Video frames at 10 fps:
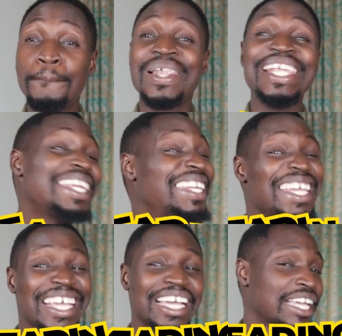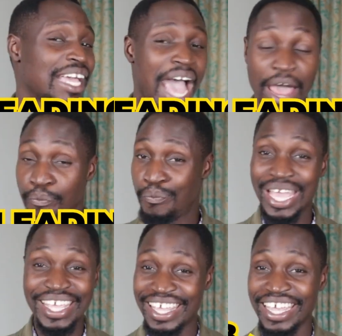pleading and
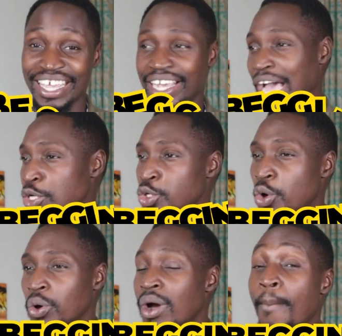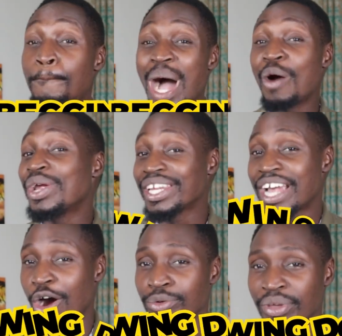begging and, bowing
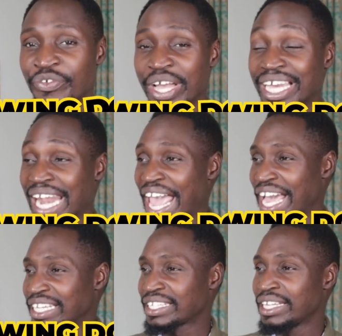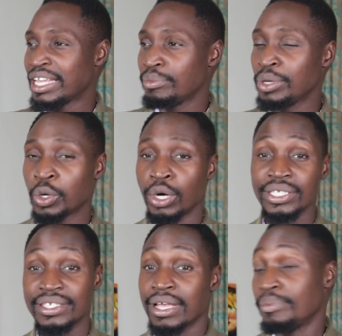down before a client because